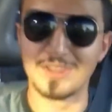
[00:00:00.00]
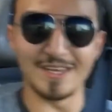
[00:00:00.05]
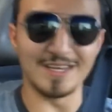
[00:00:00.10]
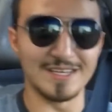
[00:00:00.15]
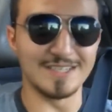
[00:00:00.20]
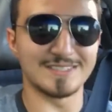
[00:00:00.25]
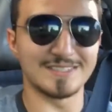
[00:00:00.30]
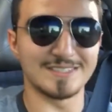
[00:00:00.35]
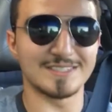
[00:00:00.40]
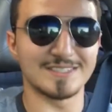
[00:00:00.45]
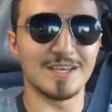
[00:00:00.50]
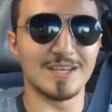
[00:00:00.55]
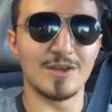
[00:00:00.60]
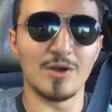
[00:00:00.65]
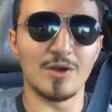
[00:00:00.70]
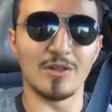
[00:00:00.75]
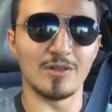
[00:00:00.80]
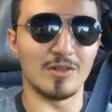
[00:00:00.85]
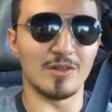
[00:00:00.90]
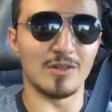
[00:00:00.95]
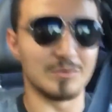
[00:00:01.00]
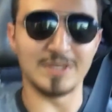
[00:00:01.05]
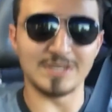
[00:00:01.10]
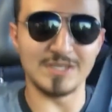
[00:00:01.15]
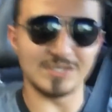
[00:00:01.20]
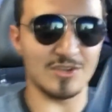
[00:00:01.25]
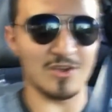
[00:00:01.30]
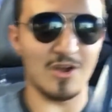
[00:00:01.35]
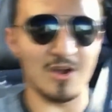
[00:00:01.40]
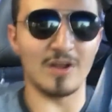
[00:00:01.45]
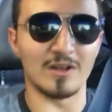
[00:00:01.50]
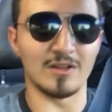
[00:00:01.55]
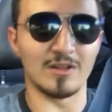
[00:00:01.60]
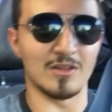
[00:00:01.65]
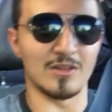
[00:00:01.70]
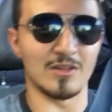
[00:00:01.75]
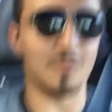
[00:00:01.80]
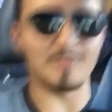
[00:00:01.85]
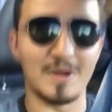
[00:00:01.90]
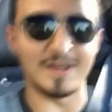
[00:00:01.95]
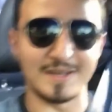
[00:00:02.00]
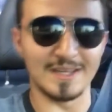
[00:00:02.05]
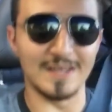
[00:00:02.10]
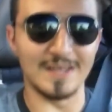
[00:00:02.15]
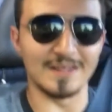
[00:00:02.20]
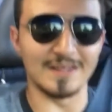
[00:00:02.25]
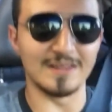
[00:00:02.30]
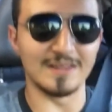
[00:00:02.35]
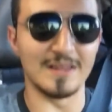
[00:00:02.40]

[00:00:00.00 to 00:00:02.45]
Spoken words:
things along with this car, along with my daily